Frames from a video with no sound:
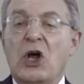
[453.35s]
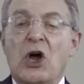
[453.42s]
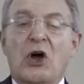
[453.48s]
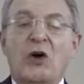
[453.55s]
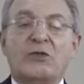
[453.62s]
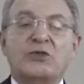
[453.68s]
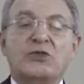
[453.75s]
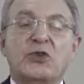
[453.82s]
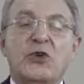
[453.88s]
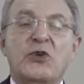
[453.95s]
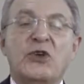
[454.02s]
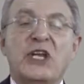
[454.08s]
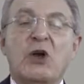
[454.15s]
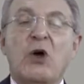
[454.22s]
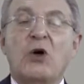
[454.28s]
of
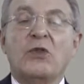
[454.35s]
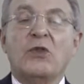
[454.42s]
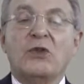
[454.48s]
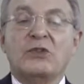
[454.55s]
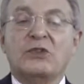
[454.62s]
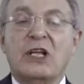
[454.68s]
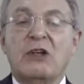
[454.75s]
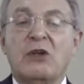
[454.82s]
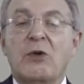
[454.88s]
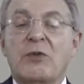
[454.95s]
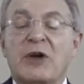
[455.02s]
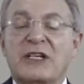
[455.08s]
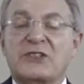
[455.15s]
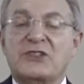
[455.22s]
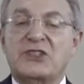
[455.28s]
turning on the
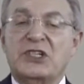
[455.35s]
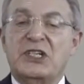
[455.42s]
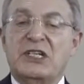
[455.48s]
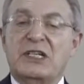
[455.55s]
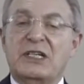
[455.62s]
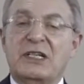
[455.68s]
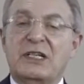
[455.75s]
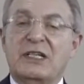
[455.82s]
telomerase gene.